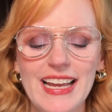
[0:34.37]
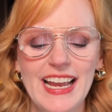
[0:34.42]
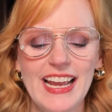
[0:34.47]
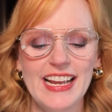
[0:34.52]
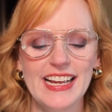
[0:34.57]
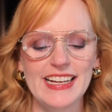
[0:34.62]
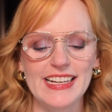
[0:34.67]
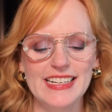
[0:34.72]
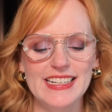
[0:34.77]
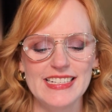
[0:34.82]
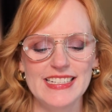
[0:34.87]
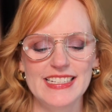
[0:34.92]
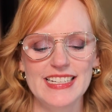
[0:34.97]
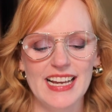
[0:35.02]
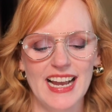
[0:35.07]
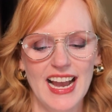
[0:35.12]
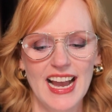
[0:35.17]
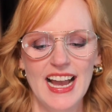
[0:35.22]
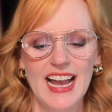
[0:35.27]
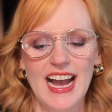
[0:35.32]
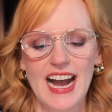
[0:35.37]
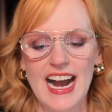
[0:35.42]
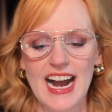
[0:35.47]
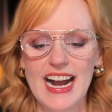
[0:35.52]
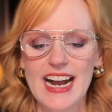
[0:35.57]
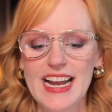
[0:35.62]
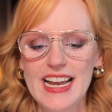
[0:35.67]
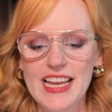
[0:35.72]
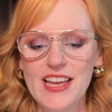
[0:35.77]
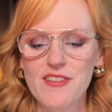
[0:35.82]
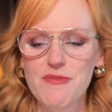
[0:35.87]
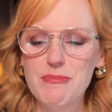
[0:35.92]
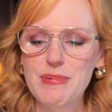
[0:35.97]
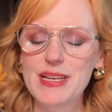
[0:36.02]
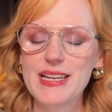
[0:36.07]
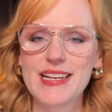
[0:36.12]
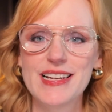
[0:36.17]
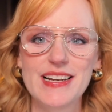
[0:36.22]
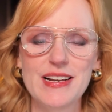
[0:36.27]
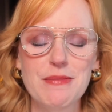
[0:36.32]
And I have
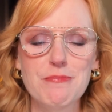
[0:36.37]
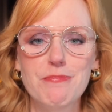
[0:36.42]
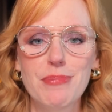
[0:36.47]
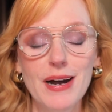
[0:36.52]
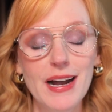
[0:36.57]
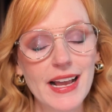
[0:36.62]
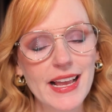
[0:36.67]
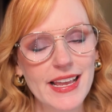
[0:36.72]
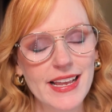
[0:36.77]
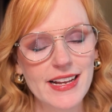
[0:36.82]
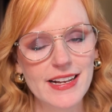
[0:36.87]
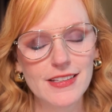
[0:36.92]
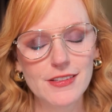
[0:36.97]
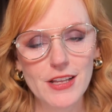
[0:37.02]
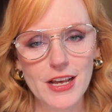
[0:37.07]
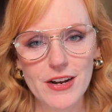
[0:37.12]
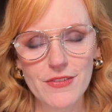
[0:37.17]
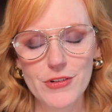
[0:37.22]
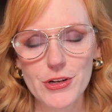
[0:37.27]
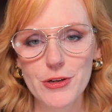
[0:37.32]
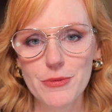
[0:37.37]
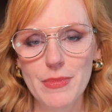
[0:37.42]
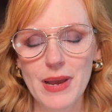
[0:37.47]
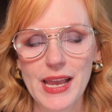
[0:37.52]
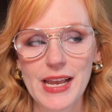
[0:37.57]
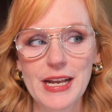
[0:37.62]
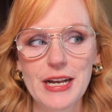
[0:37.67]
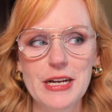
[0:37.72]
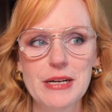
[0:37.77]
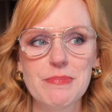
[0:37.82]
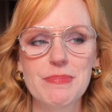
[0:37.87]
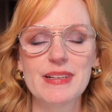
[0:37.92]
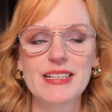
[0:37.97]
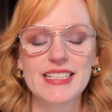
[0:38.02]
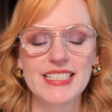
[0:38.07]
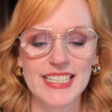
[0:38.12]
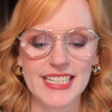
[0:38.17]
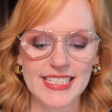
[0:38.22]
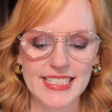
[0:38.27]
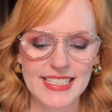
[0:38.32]
been buying a lot of new makeup
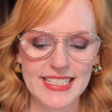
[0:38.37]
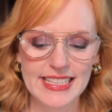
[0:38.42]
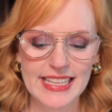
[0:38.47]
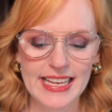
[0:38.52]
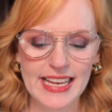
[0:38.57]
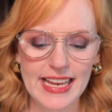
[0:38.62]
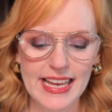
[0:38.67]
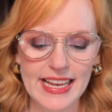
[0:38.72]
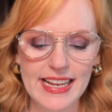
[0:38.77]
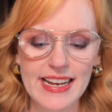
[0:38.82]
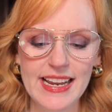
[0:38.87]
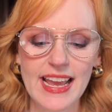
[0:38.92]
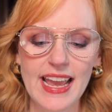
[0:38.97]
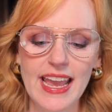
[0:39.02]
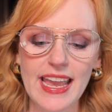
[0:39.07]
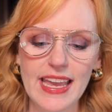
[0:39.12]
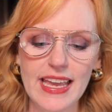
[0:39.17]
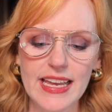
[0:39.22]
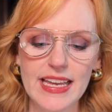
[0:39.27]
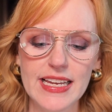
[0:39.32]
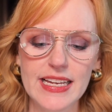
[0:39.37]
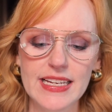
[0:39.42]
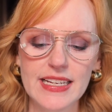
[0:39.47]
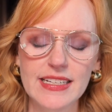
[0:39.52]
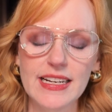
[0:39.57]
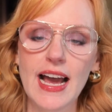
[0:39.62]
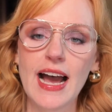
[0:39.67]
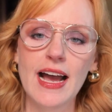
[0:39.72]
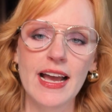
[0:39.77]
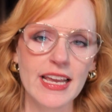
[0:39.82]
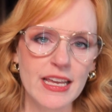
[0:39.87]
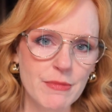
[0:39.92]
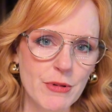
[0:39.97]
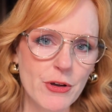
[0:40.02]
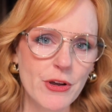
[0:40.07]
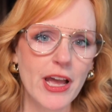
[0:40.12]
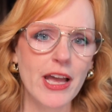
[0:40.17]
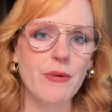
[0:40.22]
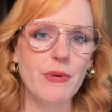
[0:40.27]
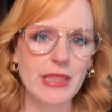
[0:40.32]
since then, and I am
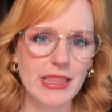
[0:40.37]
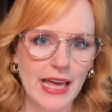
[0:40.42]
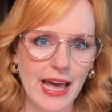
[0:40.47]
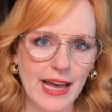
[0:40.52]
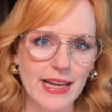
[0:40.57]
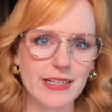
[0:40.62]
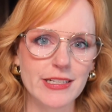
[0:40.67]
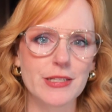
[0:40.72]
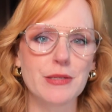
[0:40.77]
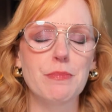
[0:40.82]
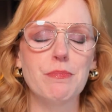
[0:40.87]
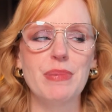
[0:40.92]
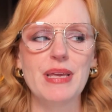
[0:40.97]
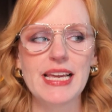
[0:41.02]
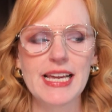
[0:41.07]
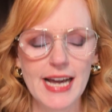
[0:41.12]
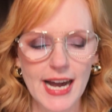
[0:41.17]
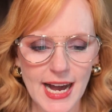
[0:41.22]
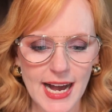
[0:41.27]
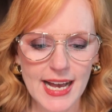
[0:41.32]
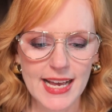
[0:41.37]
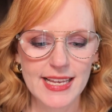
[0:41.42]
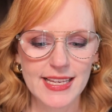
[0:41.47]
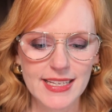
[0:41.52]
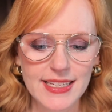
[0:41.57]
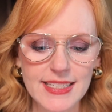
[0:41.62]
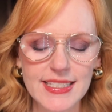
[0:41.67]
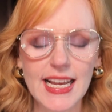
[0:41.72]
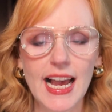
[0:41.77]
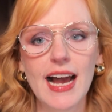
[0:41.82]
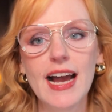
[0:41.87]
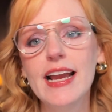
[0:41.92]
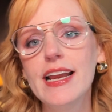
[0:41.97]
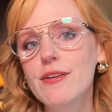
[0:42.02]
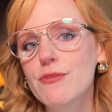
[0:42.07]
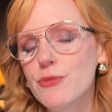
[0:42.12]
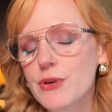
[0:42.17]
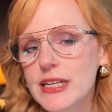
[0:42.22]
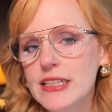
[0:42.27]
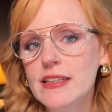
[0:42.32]
okay with that because I
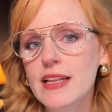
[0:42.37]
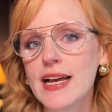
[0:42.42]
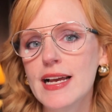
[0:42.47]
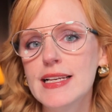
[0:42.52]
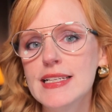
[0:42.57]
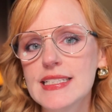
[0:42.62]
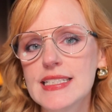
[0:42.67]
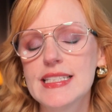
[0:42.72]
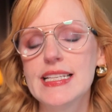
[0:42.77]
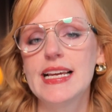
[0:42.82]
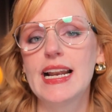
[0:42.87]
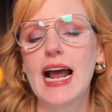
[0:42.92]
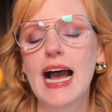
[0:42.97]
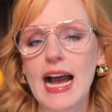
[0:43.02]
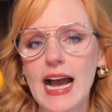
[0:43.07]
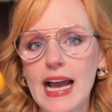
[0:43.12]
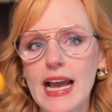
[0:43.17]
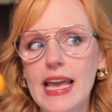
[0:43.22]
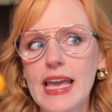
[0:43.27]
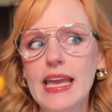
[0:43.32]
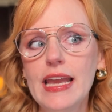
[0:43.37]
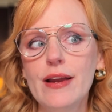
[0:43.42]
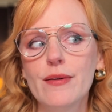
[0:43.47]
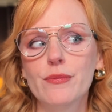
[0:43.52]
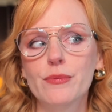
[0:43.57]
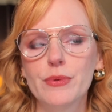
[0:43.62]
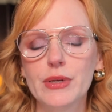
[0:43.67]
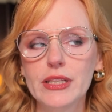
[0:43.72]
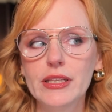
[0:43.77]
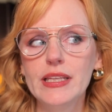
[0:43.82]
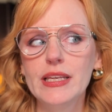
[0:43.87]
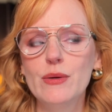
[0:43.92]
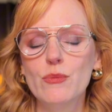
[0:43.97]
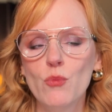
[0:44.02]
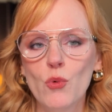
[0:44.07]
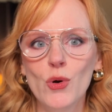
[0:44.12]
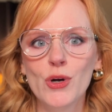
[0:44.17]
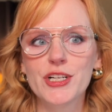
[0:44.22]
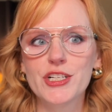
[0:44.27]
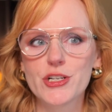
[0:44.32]
have realized that I really
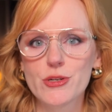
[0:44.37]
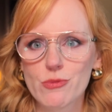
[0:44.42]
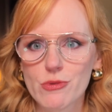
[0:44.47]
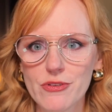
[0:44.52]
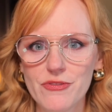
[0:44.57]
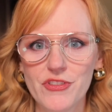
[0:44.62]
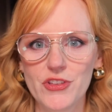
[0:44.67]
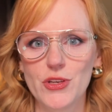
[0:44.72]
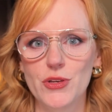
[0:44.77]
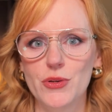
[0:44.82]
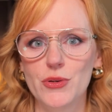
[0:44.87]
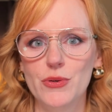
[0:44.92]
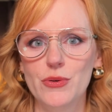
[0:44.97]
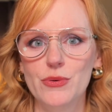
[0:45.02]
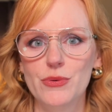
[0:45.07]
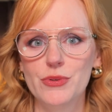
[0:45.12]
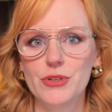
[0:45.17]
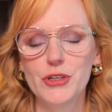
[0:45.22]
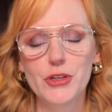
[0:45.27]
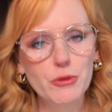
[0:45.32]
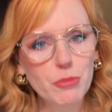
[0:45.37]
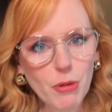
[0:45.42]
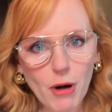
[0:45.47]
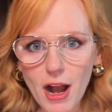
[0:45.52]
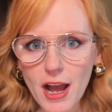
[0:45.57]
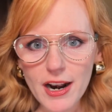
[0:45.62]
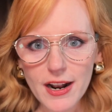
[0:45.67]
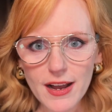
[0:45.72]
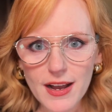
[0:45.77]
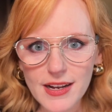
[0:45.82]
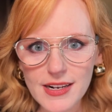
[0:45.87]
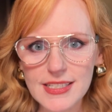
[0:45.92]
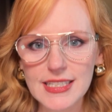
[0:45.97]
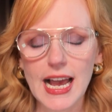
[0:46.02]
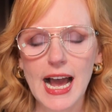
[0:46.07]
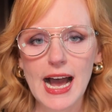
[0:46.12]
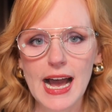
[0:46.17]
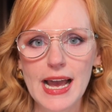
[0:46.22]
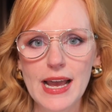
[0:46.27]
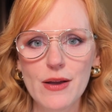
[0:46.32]
want to review new products.
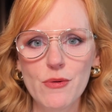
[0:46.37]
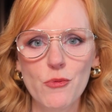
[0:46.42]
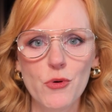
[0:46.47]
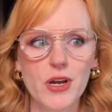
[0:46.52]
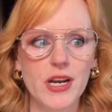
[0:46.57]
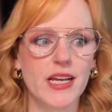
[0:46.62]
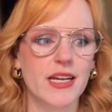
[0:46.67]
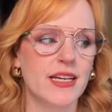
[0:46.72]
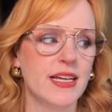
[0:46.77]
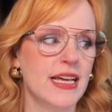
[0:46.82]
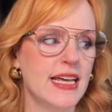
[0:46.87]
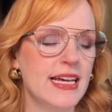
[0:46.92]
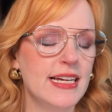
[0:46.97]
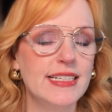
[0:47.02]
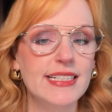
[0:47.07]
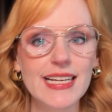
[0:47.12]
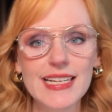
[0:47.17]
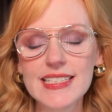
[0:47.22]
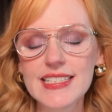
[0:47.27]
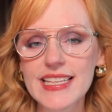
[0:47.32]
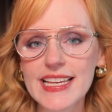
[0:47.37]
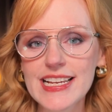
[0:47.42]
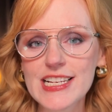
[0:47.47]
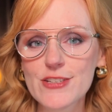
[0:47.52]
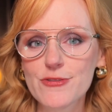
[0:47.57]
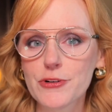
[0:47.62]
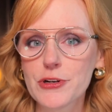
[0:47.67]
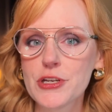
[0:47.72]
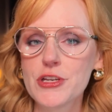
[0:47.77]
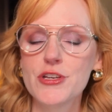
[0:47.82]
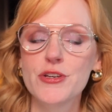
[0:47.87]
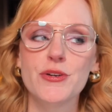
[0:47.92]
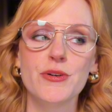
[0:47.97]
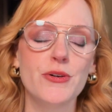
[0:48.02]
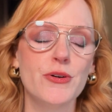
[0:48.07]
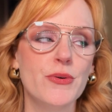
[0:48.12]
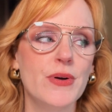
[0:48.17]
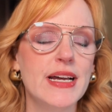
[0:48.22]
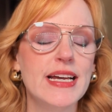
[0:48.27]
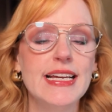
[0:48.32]
I want to test things for
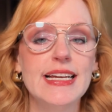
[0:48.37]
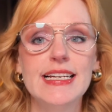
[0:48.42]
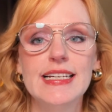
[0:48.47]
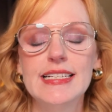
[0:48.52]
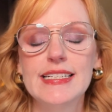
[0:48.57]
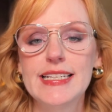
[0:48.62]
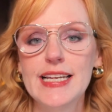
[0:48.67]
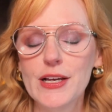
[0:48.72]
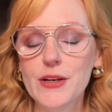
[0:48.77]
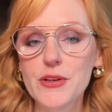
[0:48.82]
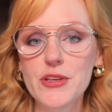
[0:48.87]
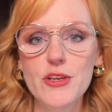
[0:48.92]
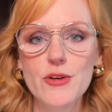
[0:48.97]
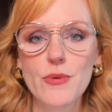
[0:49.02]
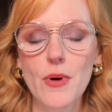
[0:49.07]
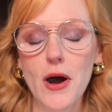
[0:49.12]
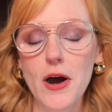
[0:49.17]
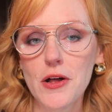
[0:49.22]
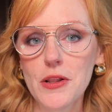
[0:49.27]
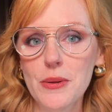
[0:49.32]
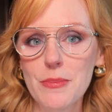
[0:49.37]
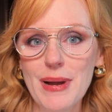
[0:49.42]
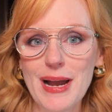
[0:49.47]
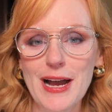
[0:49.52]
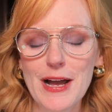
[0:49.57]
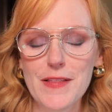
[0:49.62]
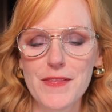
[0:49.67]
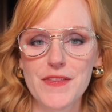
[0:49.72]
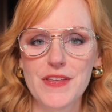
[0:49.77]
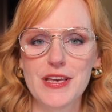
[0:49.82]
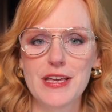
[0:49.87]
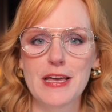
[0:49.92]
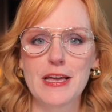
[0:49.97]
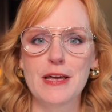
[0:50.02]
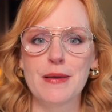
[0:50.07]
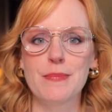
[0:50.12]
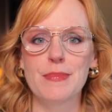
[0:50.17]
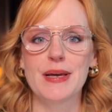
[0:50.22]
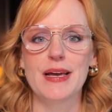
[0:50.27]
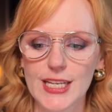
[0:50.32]
you, tell you all about
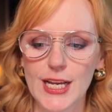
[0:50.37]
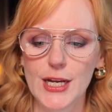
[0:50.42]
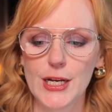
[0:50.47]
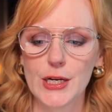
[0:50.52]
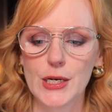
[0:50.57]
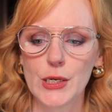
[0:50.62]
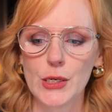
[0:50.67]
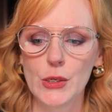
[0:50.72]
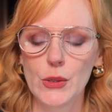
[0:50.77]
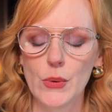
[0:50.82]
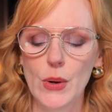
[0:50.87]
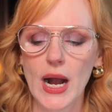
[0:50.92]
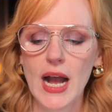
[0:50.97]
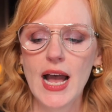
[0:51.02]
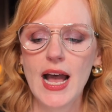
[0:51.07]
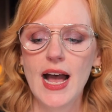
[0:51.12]
them. So